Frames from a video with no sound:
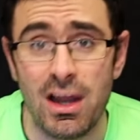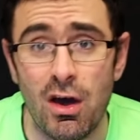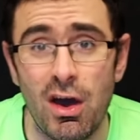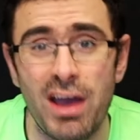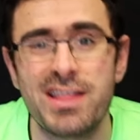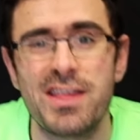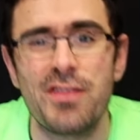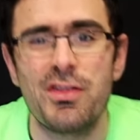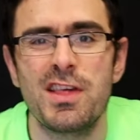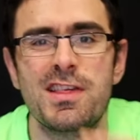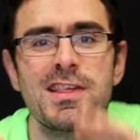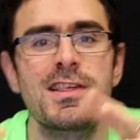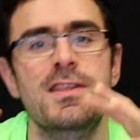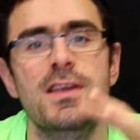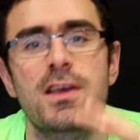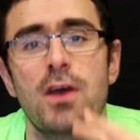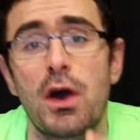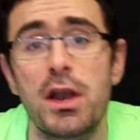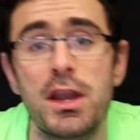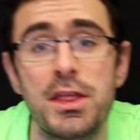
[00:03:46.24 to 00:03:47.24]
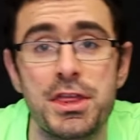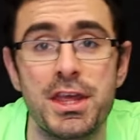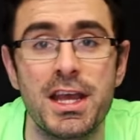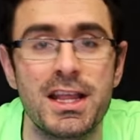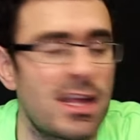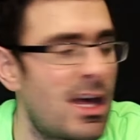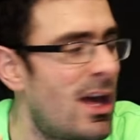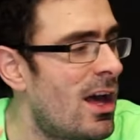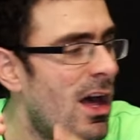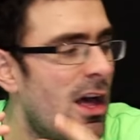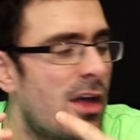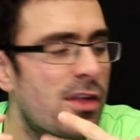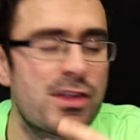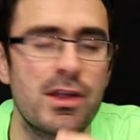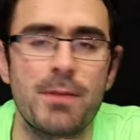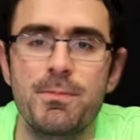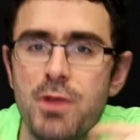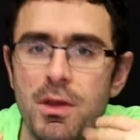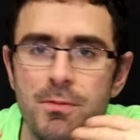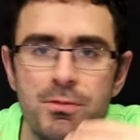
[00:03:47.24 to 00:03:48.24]
liked, and this is the kind of thing that
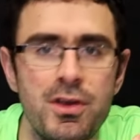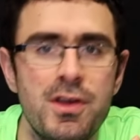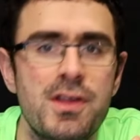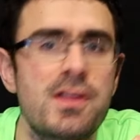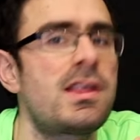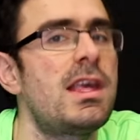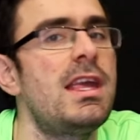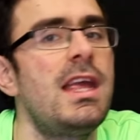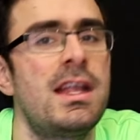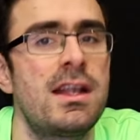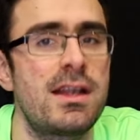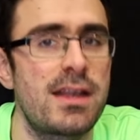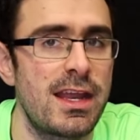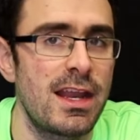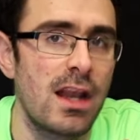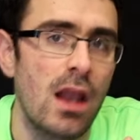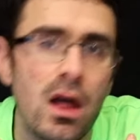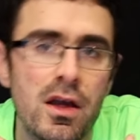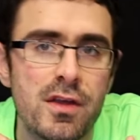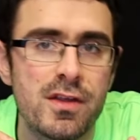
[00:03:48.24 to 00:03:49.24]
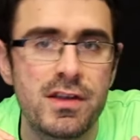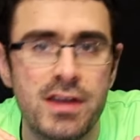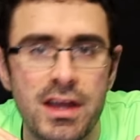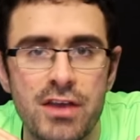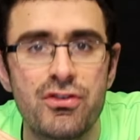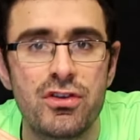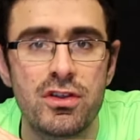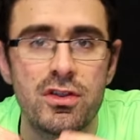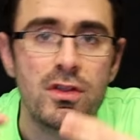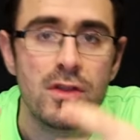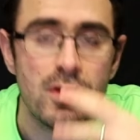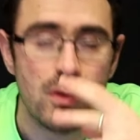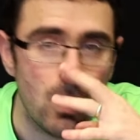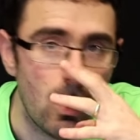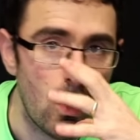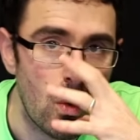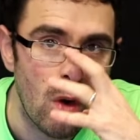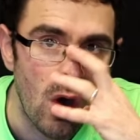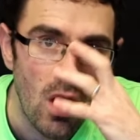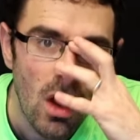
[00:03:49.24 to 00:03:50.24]
sometimes you see in deluxe editions
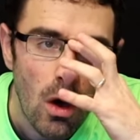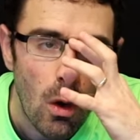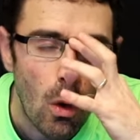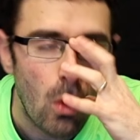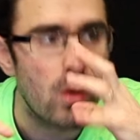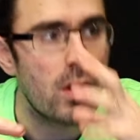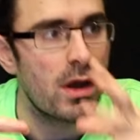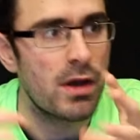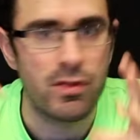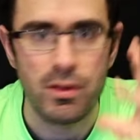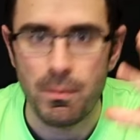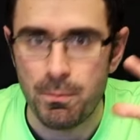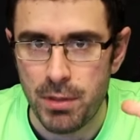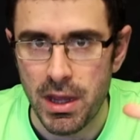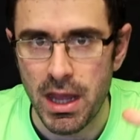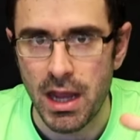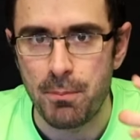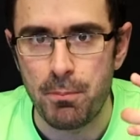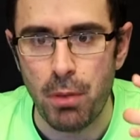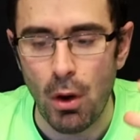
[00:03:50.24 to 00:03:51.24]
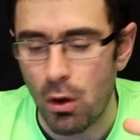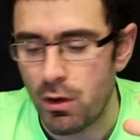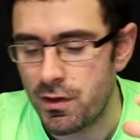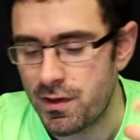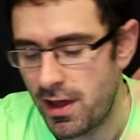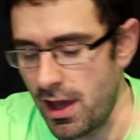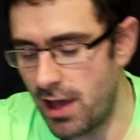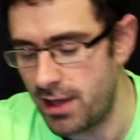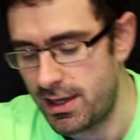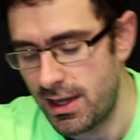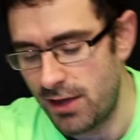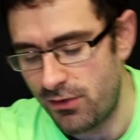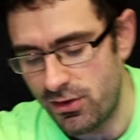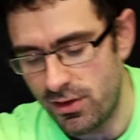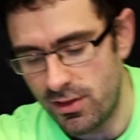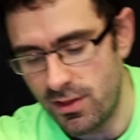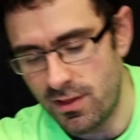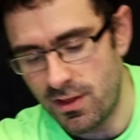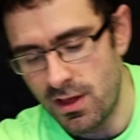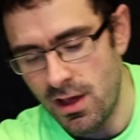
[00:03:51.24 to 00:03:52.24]
or kind of the big box set
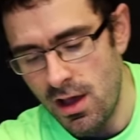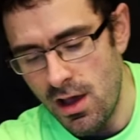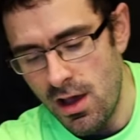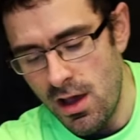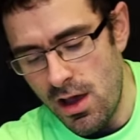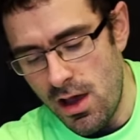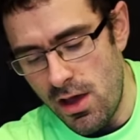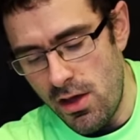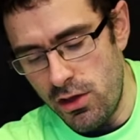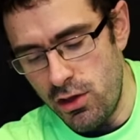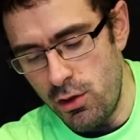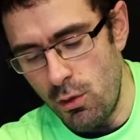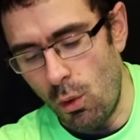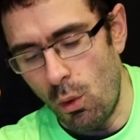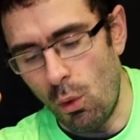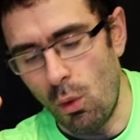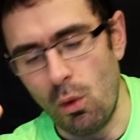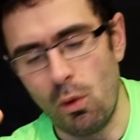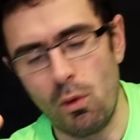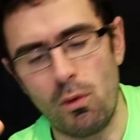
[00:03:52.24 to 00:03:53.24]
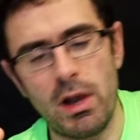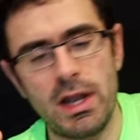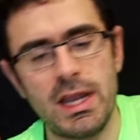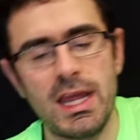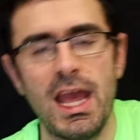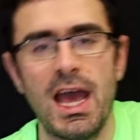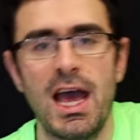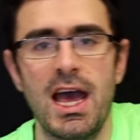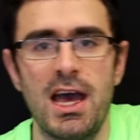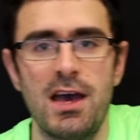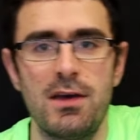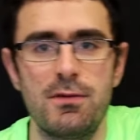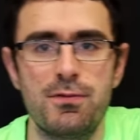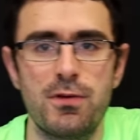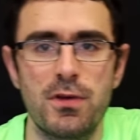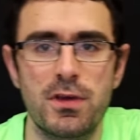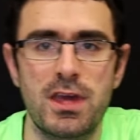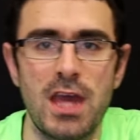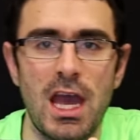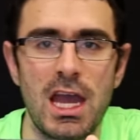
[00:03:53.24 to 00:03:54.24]
editions, you already have
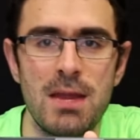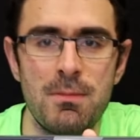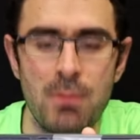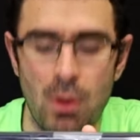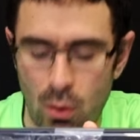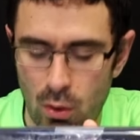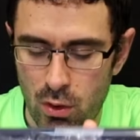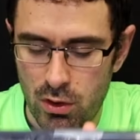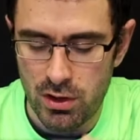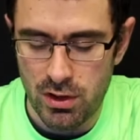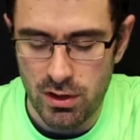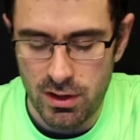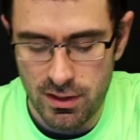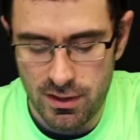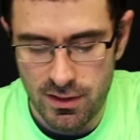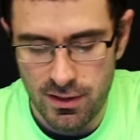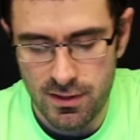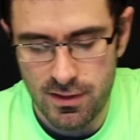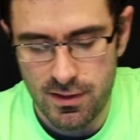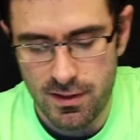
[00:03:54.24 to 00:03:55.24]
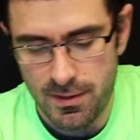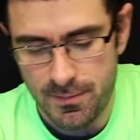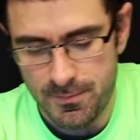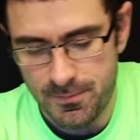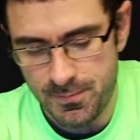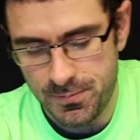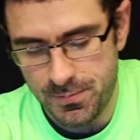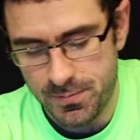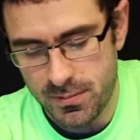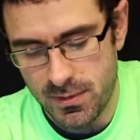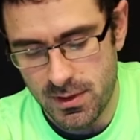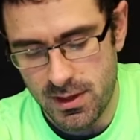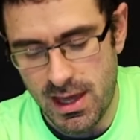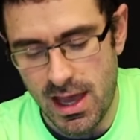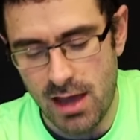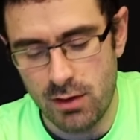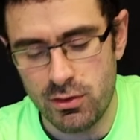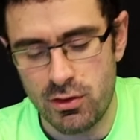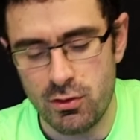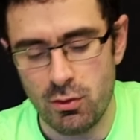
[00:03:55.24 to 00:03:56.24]
game organisers,
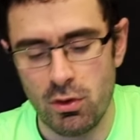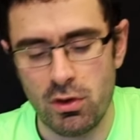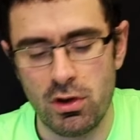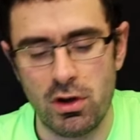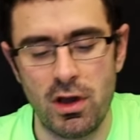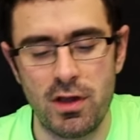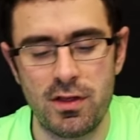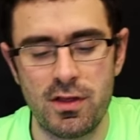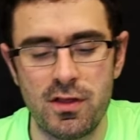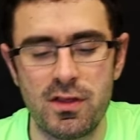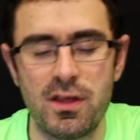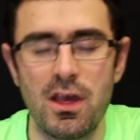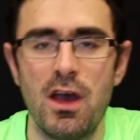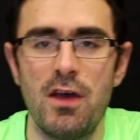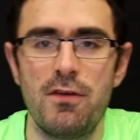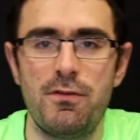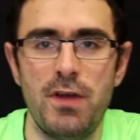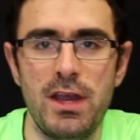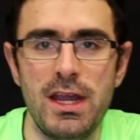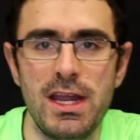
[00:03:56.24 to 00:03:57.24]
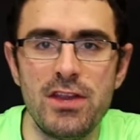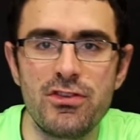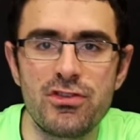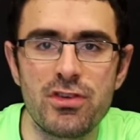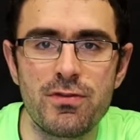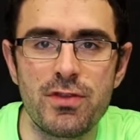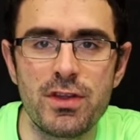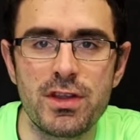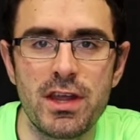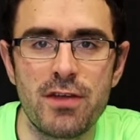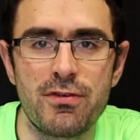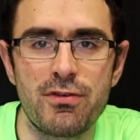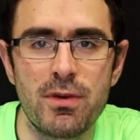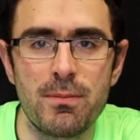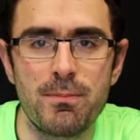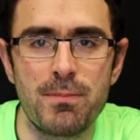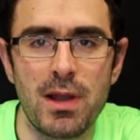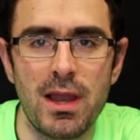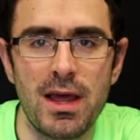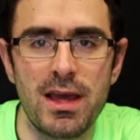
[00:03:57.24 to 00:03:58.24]
counter organisers for each of the
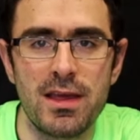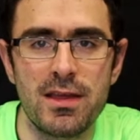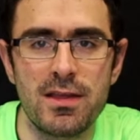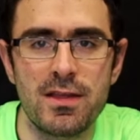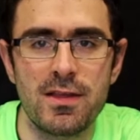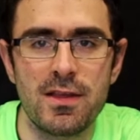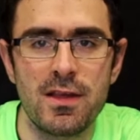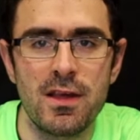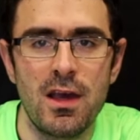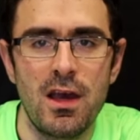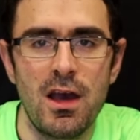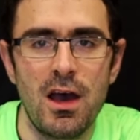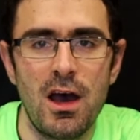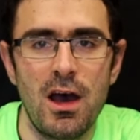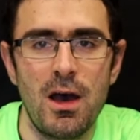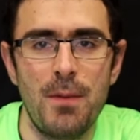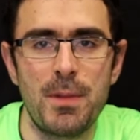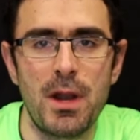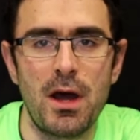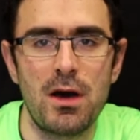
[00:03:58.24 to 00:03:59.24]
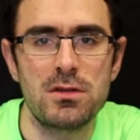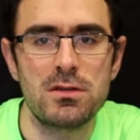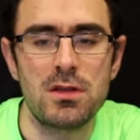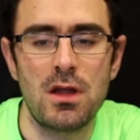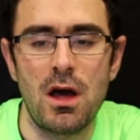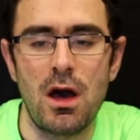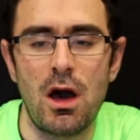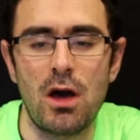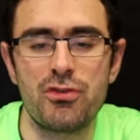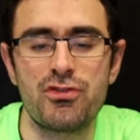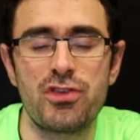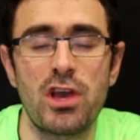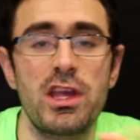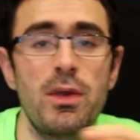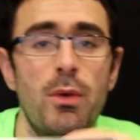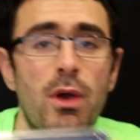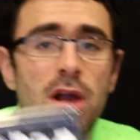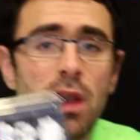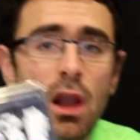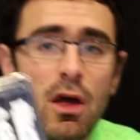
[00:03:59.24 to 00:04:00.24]
different players. And I'll show
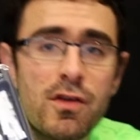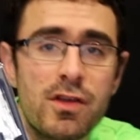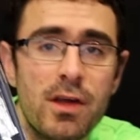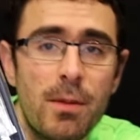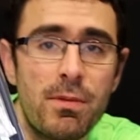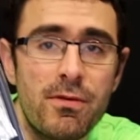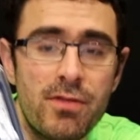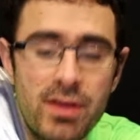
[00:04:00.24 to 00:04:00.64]
you a close-up